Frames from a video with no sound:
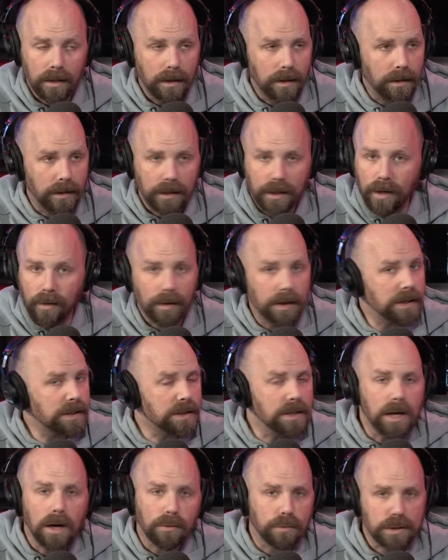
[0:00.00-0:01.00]
There is
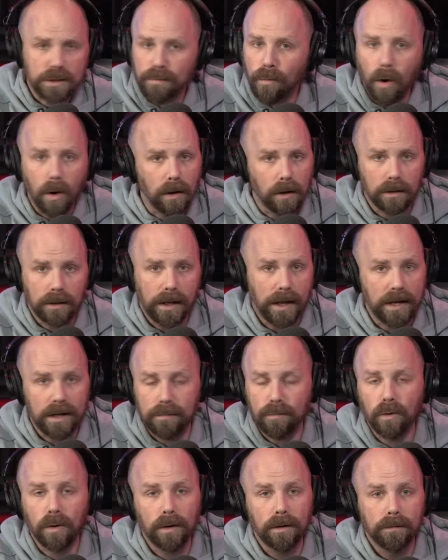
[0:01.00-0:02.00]
no small
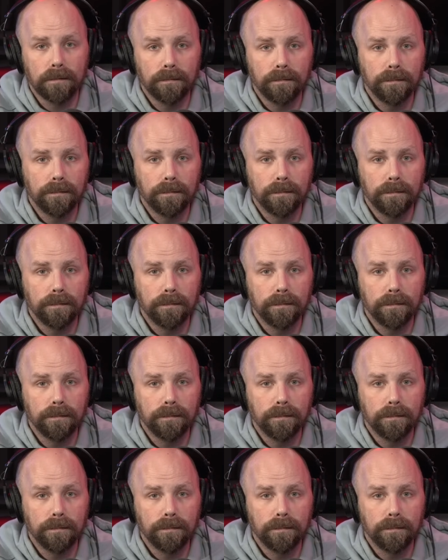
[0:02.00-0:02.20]
anymore.